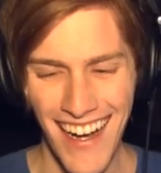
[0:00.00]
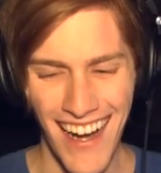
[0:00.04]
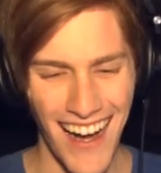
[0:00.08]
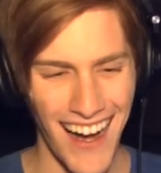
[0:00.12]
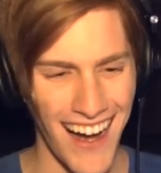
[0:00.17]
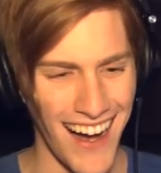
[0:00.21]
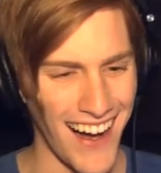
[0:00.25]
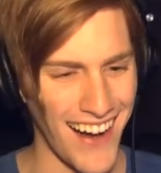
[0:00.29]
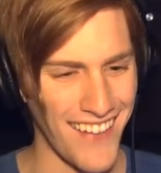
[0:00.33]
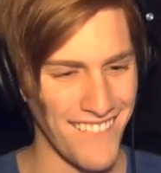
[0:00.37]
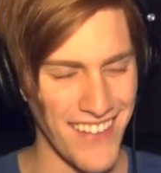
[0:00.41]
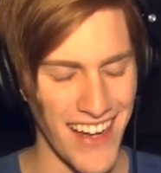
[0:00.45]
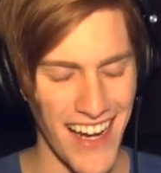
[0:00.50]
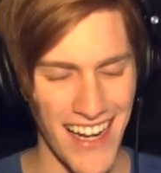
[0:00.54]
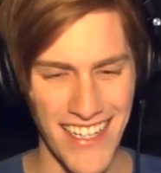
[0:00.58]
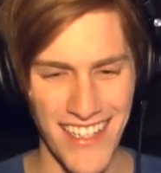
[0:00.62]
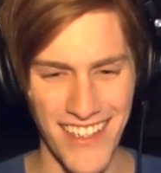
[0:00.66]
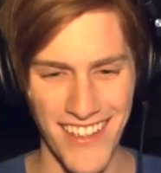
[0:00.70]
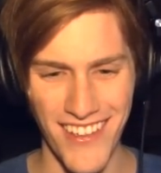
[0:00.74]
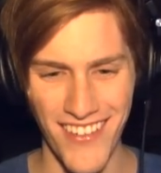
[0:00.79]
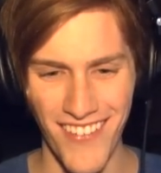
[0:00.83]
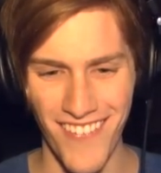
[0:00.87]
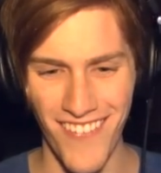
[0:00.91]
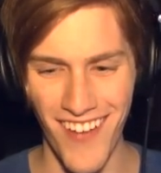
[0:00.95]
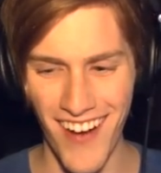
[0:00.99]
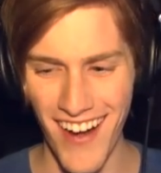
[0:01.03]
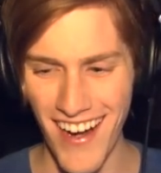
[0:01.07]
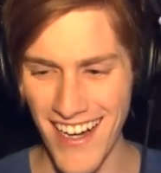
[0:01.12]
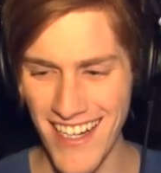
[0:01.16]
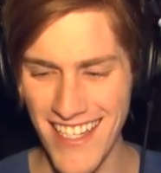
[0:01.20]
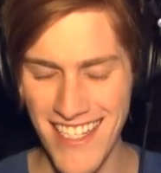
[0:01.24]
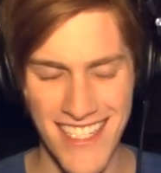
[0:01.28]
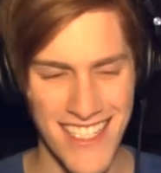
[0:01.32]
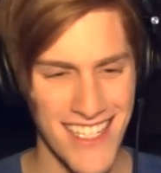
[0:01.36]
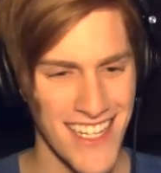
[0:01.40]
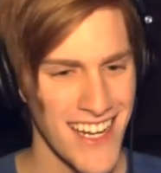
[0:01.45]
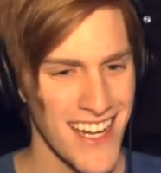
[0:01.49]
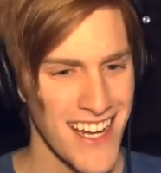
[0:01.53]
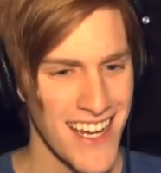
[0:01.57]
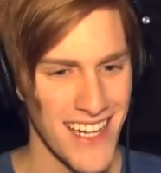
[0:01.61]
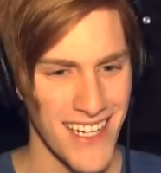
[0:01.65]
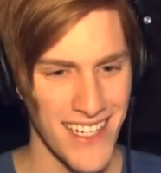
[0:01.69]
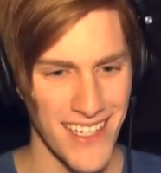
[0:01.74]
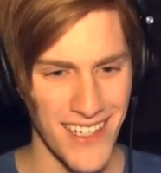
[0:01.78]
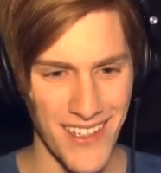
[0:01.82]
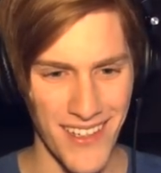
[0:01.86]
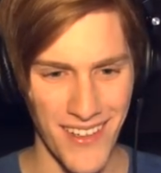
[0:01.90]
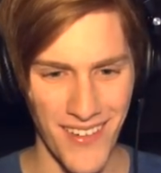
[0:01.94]
Oh man, you're the worst.
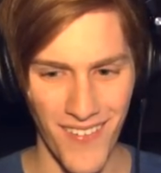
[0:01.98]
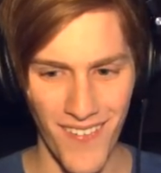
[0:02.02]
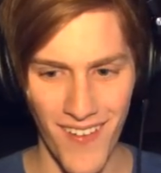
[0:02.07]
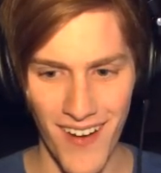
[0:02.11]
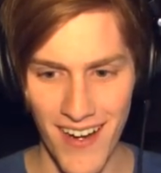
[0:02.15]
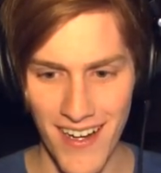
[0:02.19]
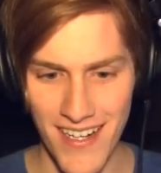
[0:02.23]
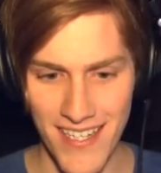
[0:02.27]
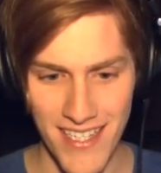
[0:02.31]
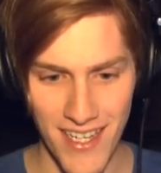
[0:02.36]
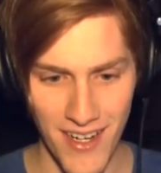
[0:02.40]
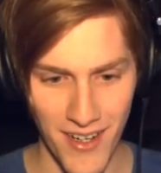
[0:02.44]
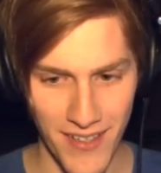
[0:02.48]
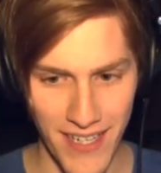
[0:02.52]
You're the worst.